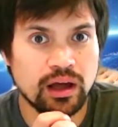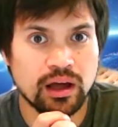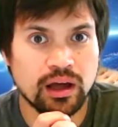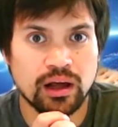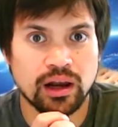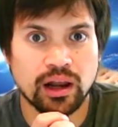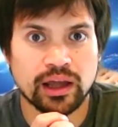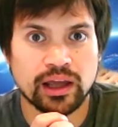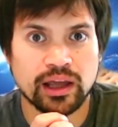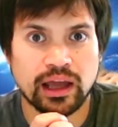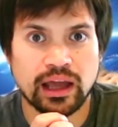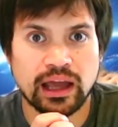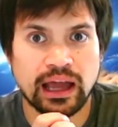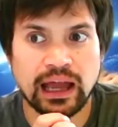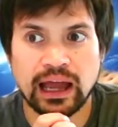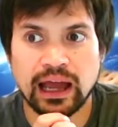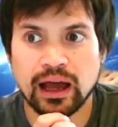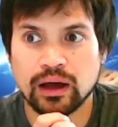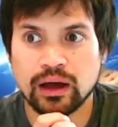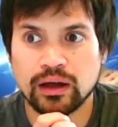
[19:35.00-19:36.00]
like
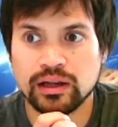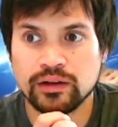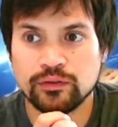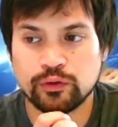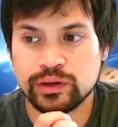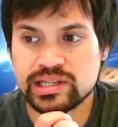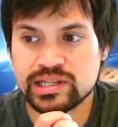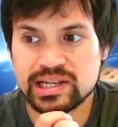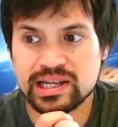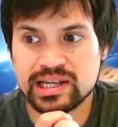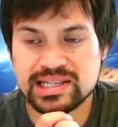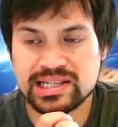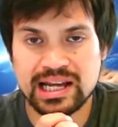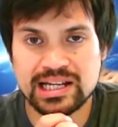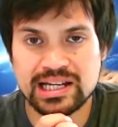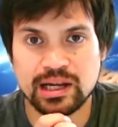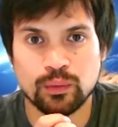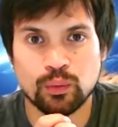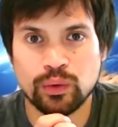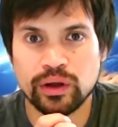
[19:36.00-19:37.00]
how if we see a
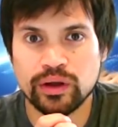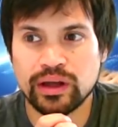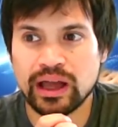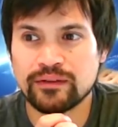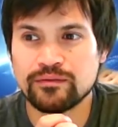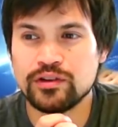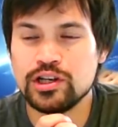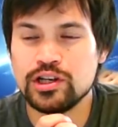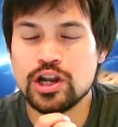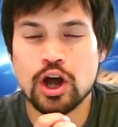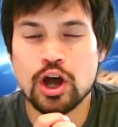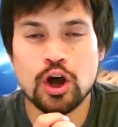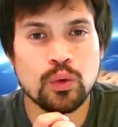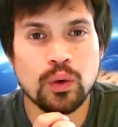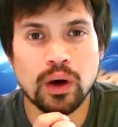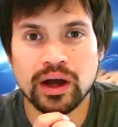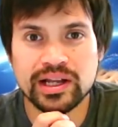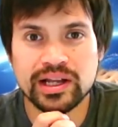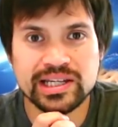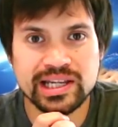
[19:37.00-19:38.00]
setup we have no
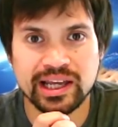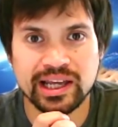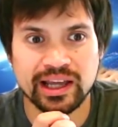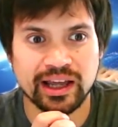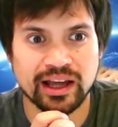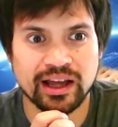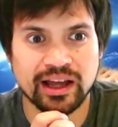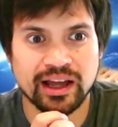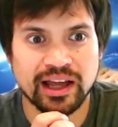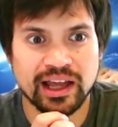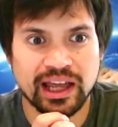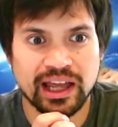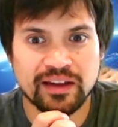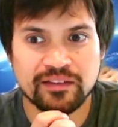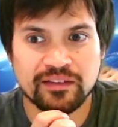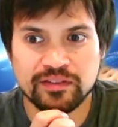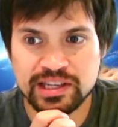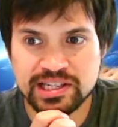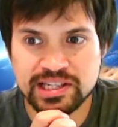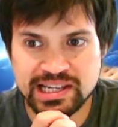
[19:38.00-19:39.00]
idea
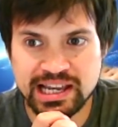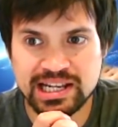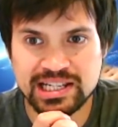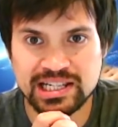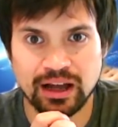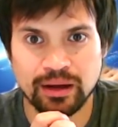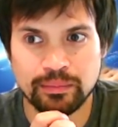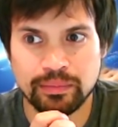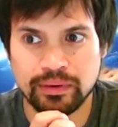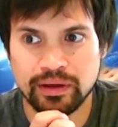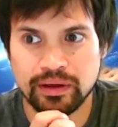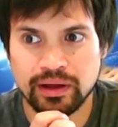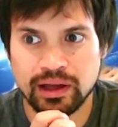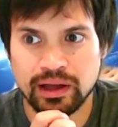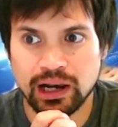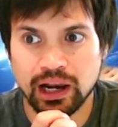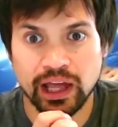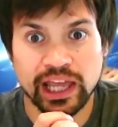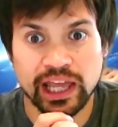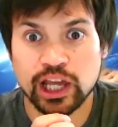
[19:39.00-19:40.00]
if this setup
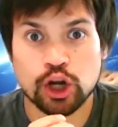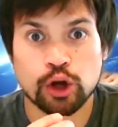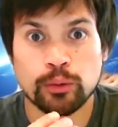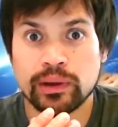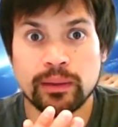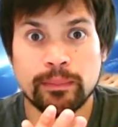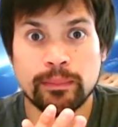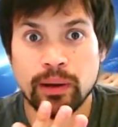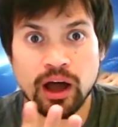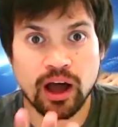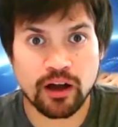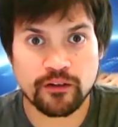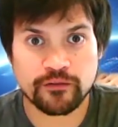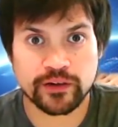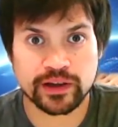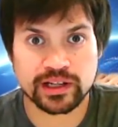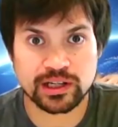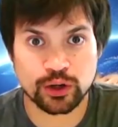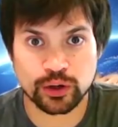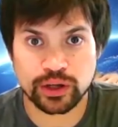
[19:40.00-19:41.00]
like it could be a
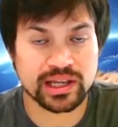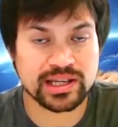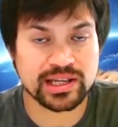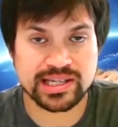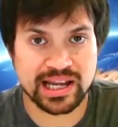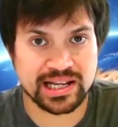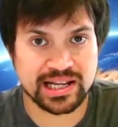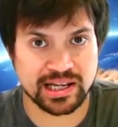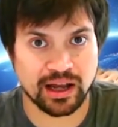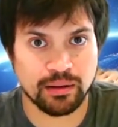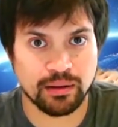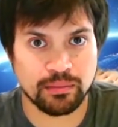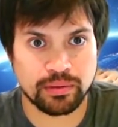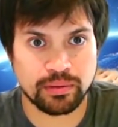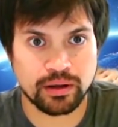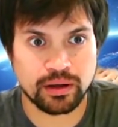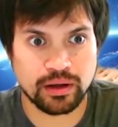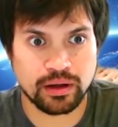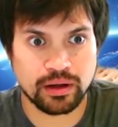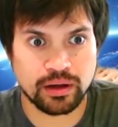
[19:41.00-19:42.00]
perfect looking setup
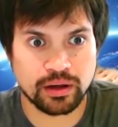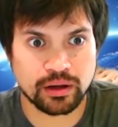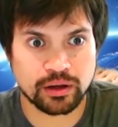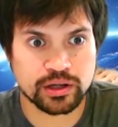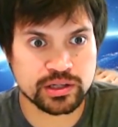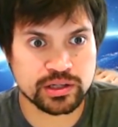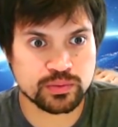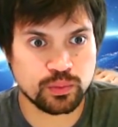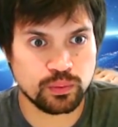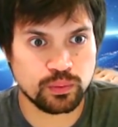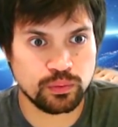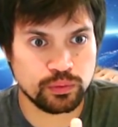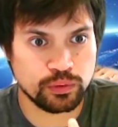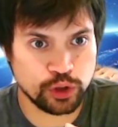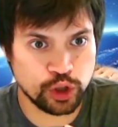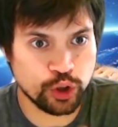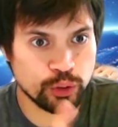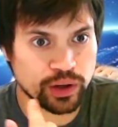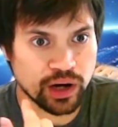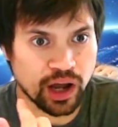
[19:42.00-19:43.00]
because
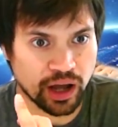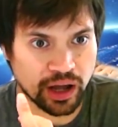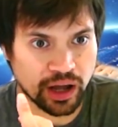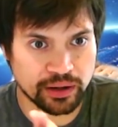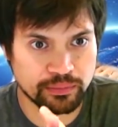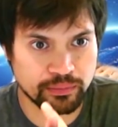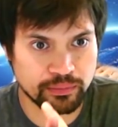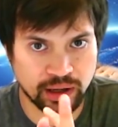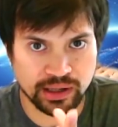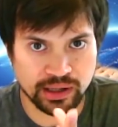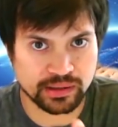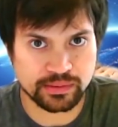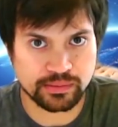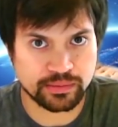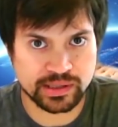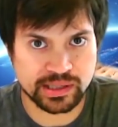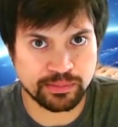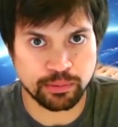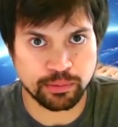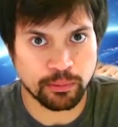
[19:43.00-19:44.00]
you and i are
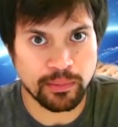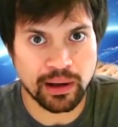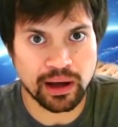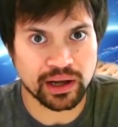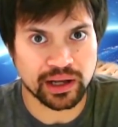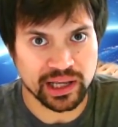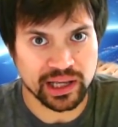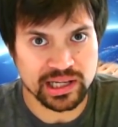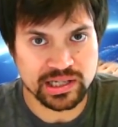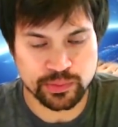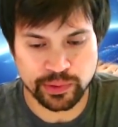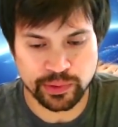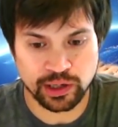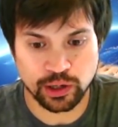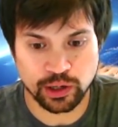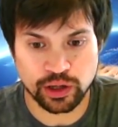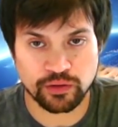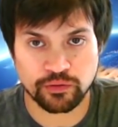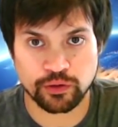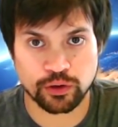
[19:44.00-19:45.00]
simple monkeys and we're
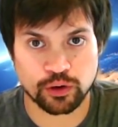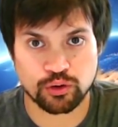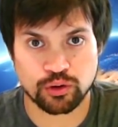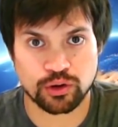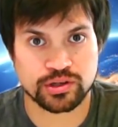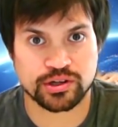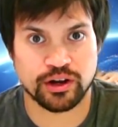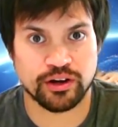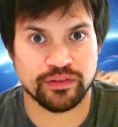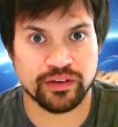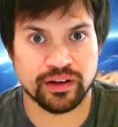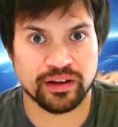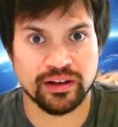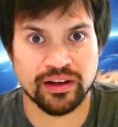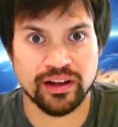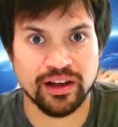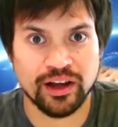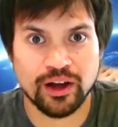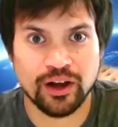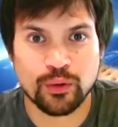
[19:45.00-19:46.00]
looking for a crossover
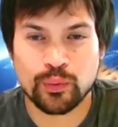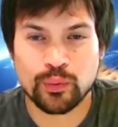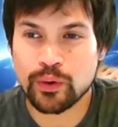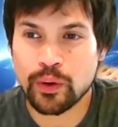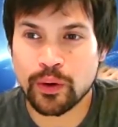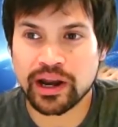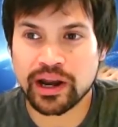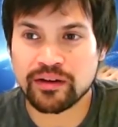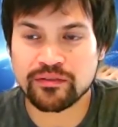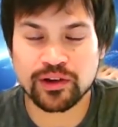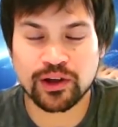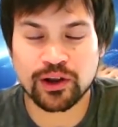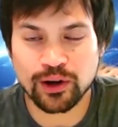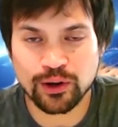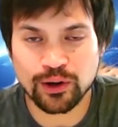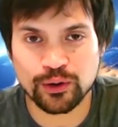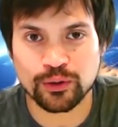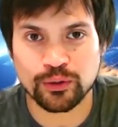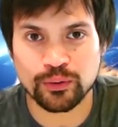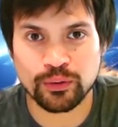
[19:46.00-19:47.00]
we won't have a
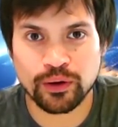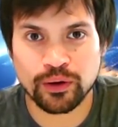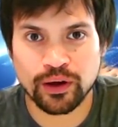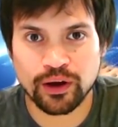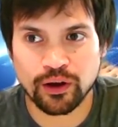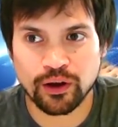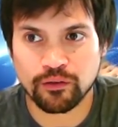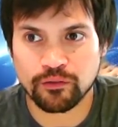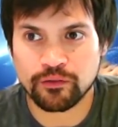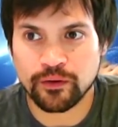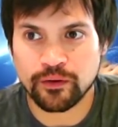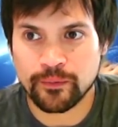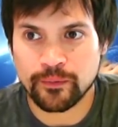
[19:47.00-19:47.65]
clue of